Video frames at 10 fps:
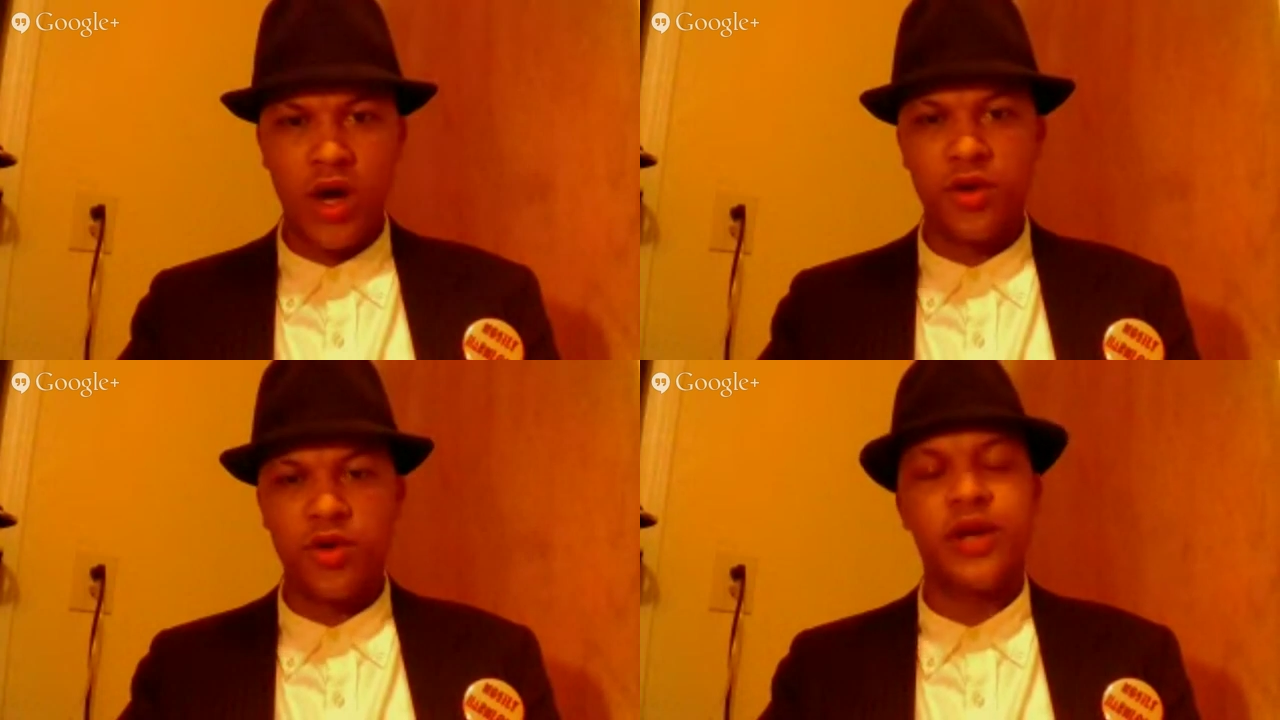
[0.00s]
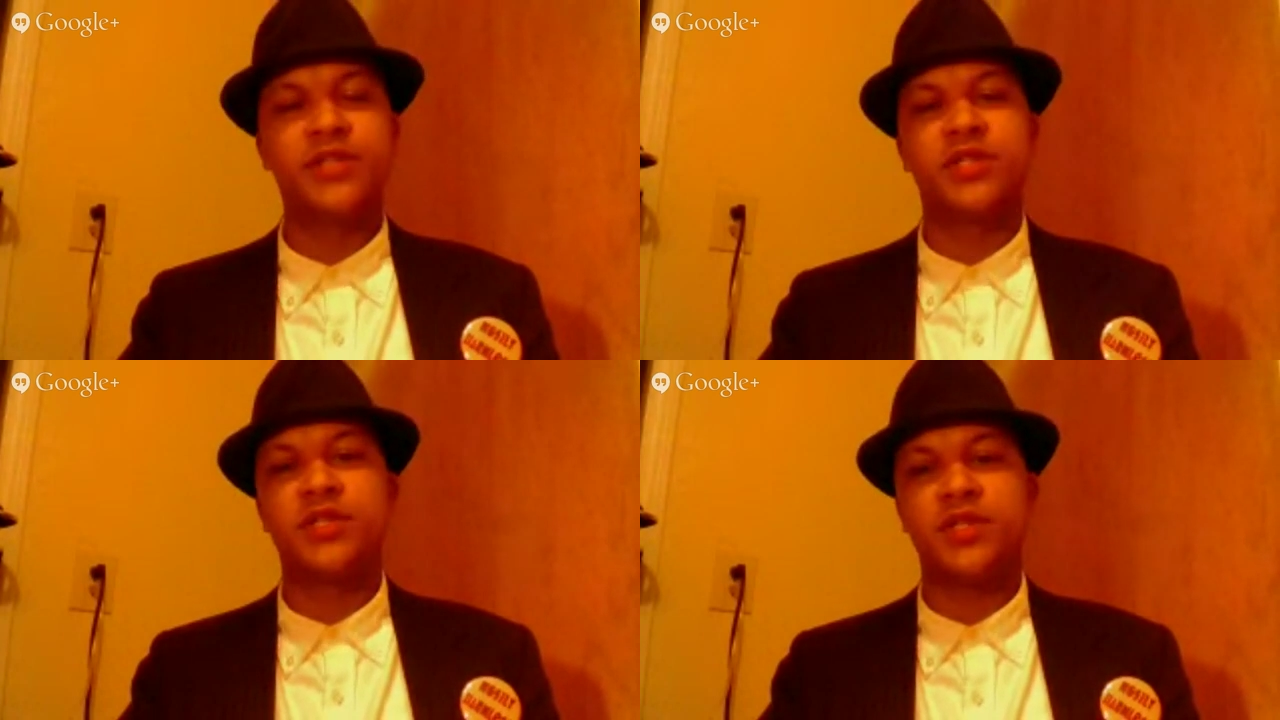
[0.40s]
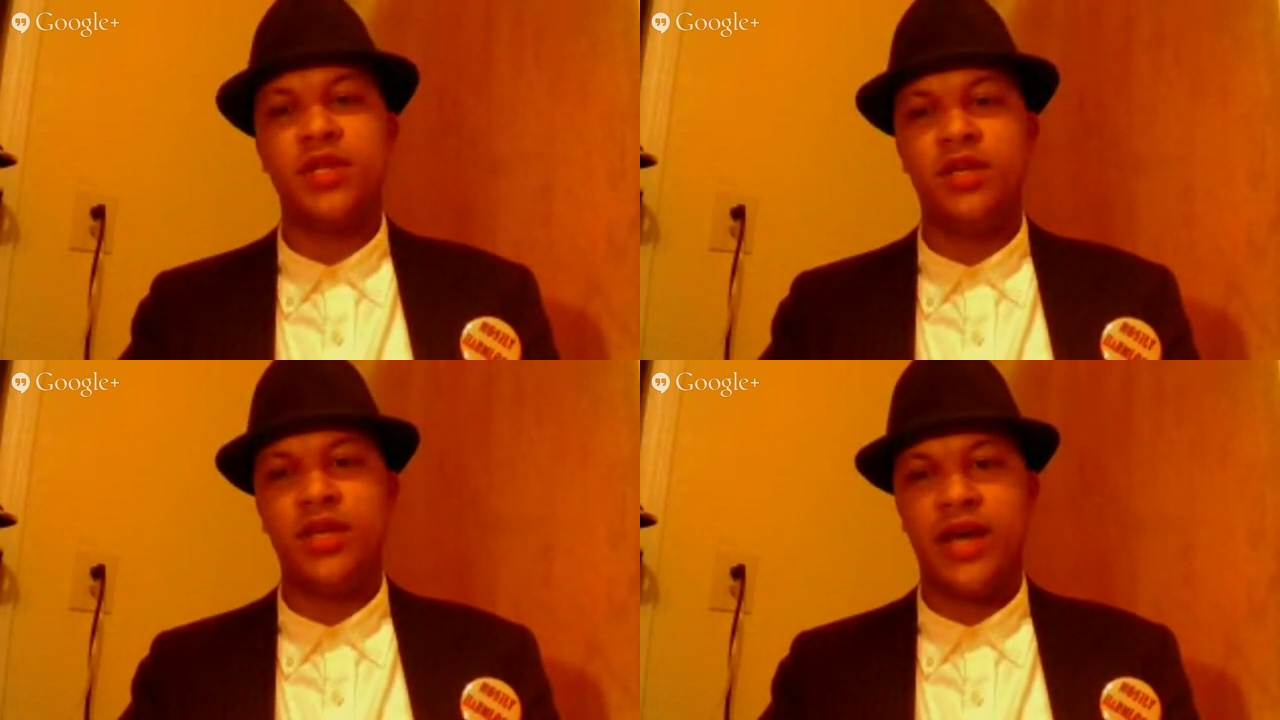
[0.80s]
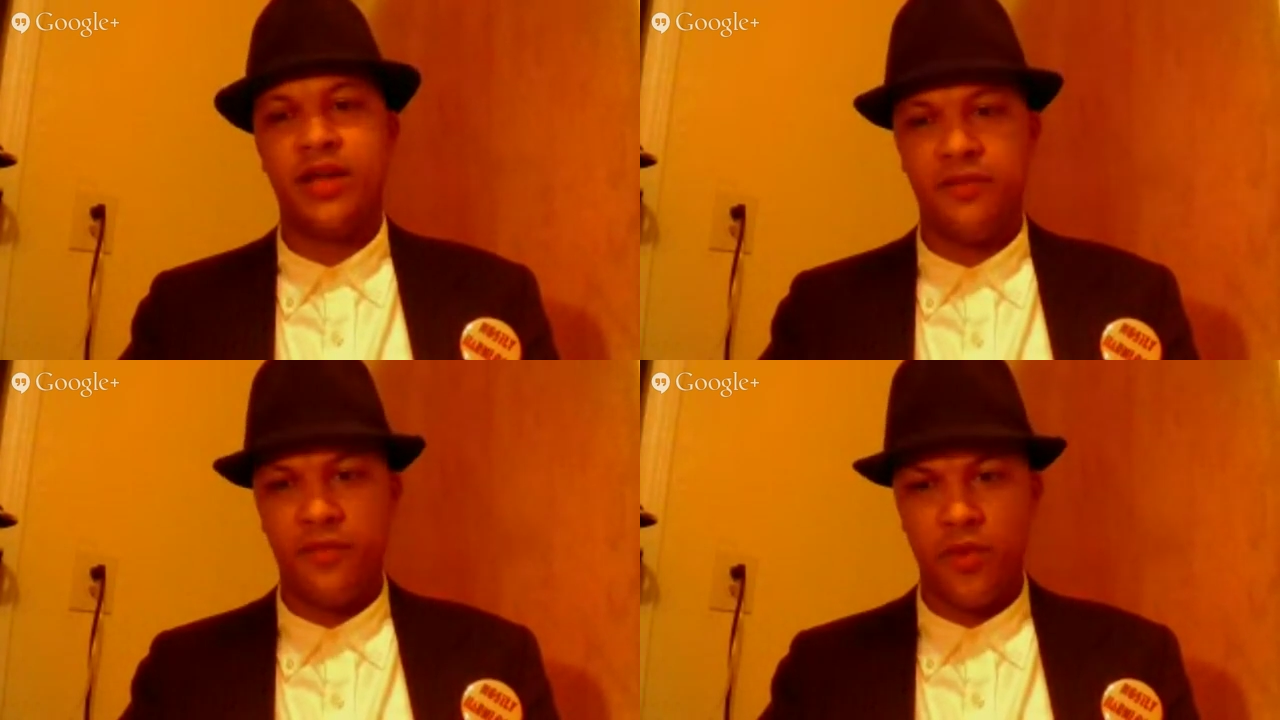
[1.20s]
water crisis in
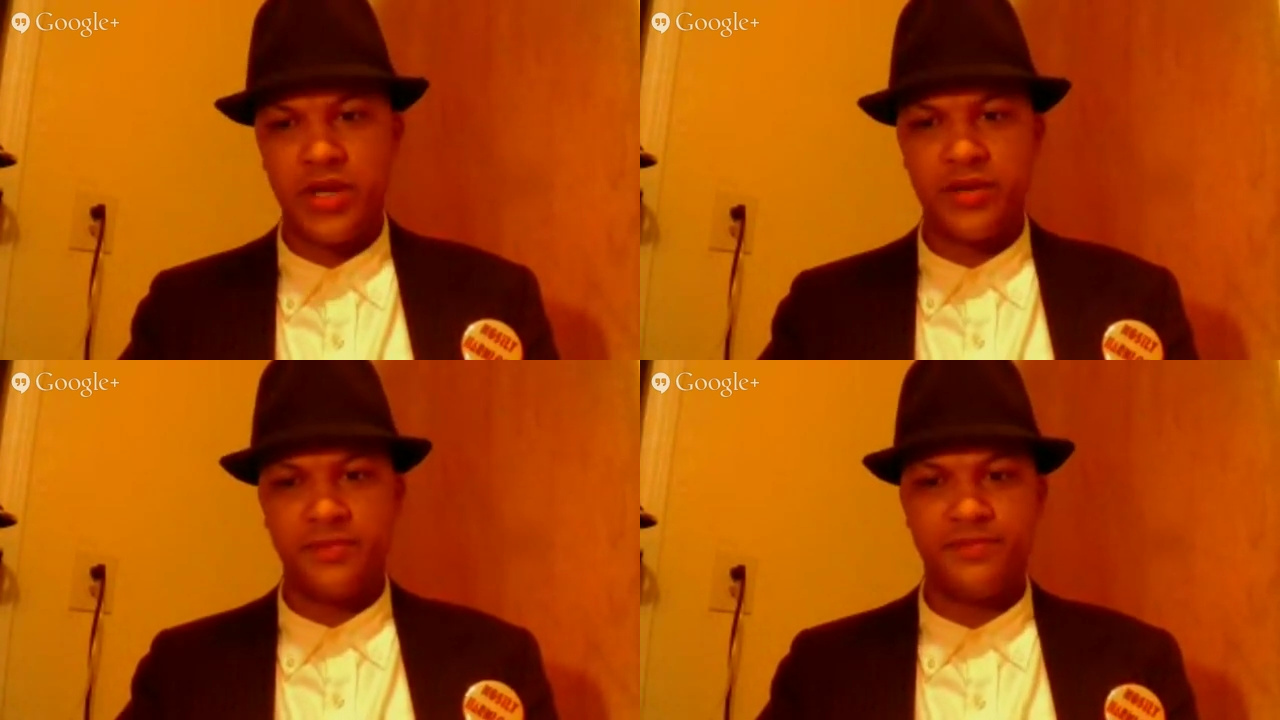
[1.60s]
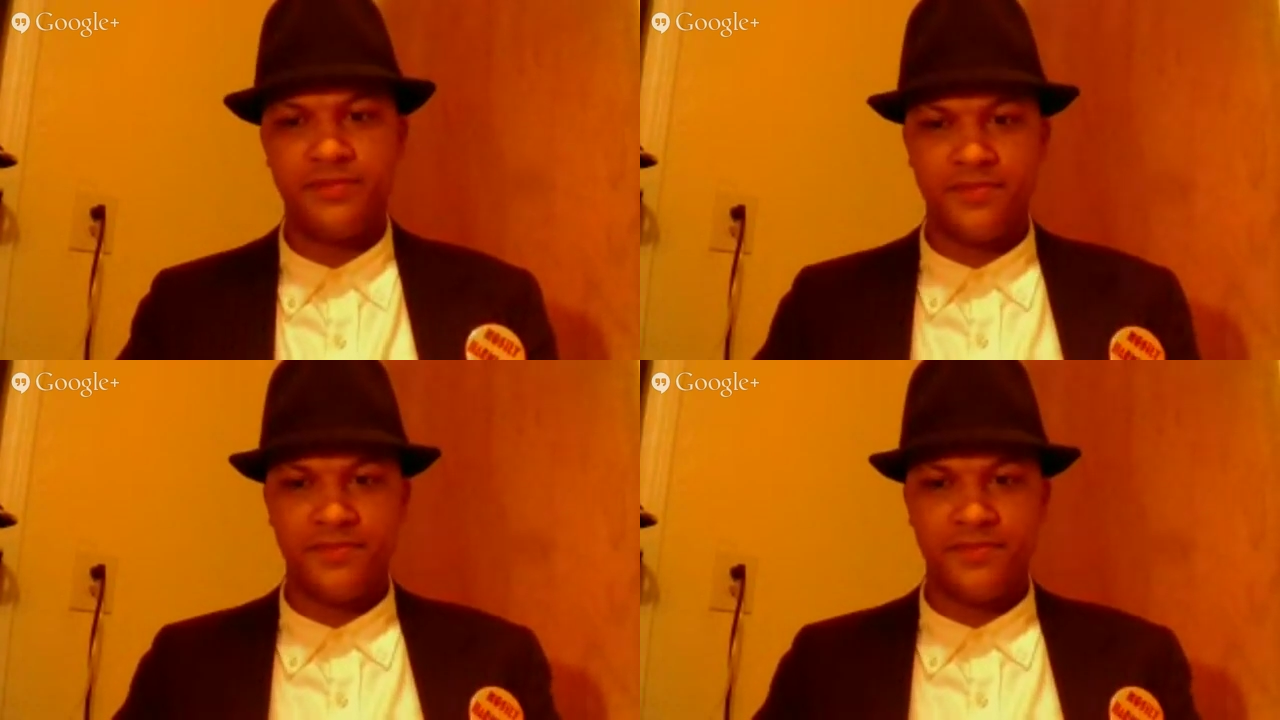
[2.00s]
California.